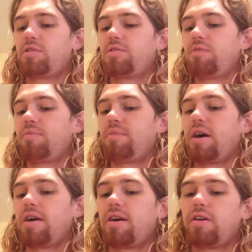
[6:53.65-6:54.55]
This is one
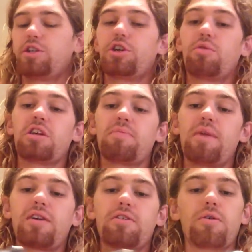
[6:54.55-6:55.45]
by Joe
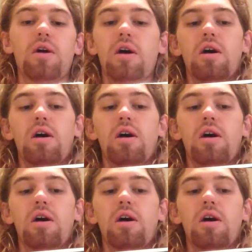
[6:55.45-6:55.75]
D'Amato.